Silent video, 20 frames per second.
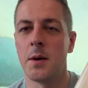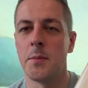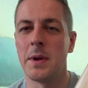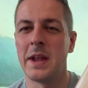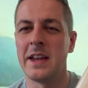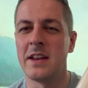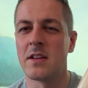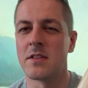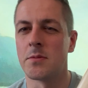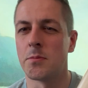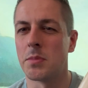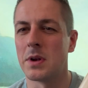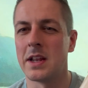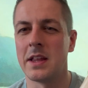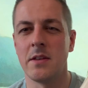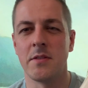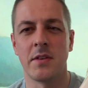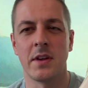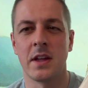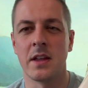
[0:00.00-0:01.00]
He doesn't
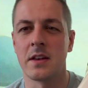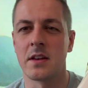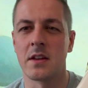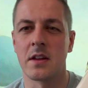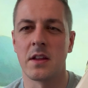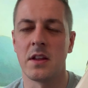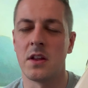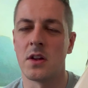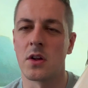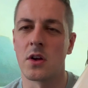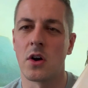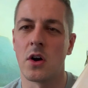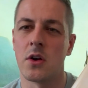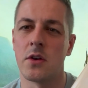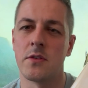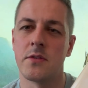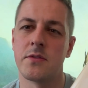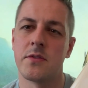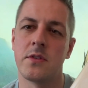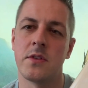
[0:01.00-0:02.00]
believe in kind
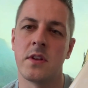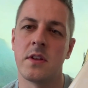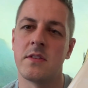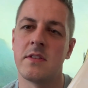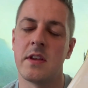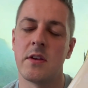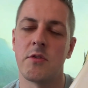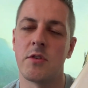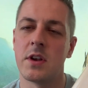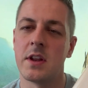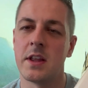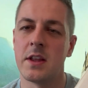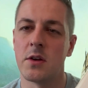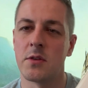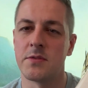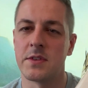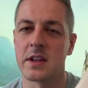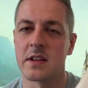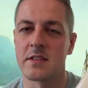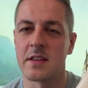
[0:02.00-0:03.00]
of the tyranny
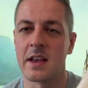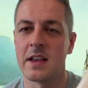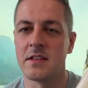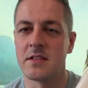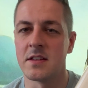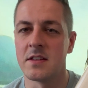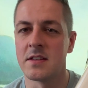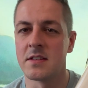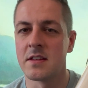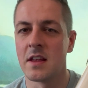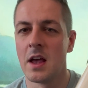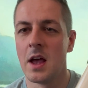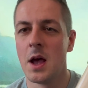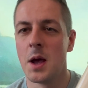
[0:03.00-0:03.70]
of dictators,